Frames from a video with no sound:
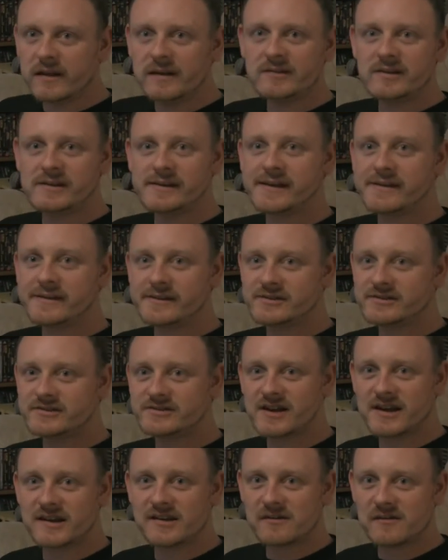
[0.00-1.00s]
Easy, now they
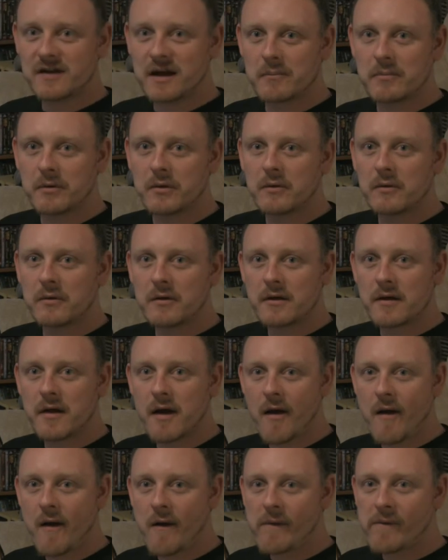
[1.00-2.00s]
just taste of apple.
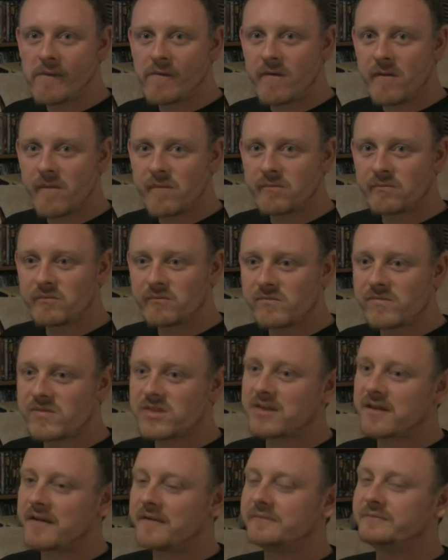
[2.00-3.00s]
Yeah, that's
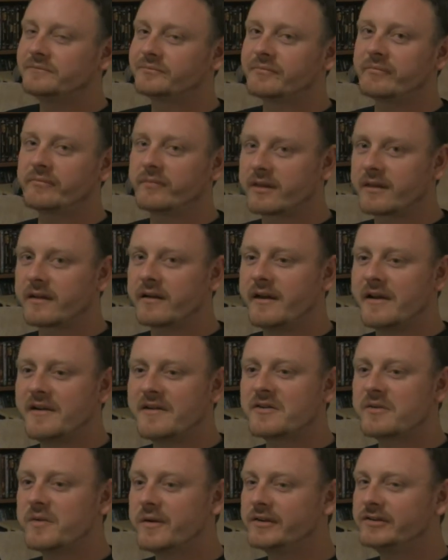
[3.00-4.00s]
what Wayne said. They
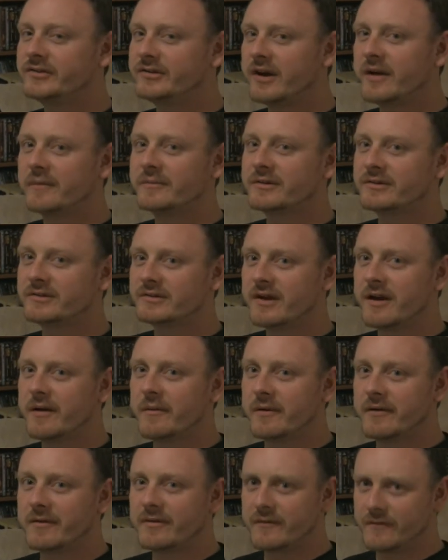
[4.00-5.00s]
are quite sharp to
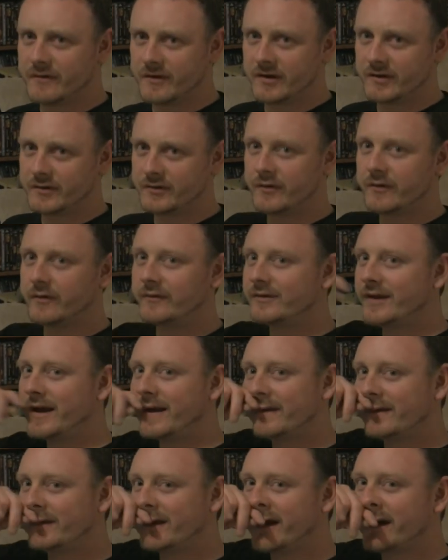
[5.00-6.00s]
start with. The first sort of
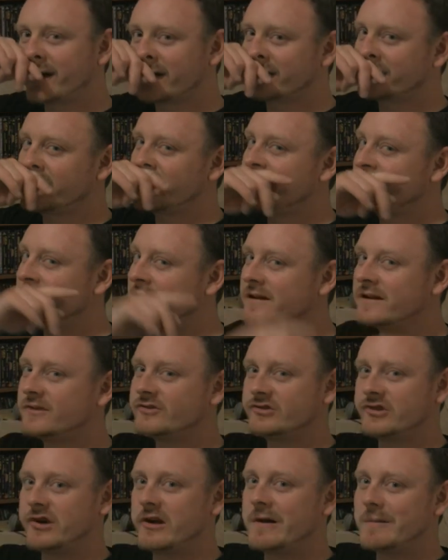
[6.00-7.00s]
10 seconds, they're really
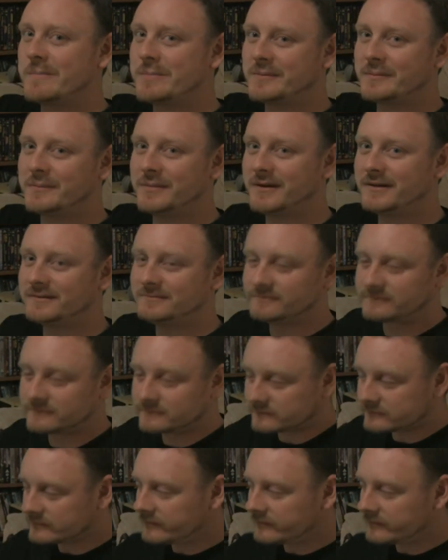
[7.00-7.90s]
sharp. Yeah.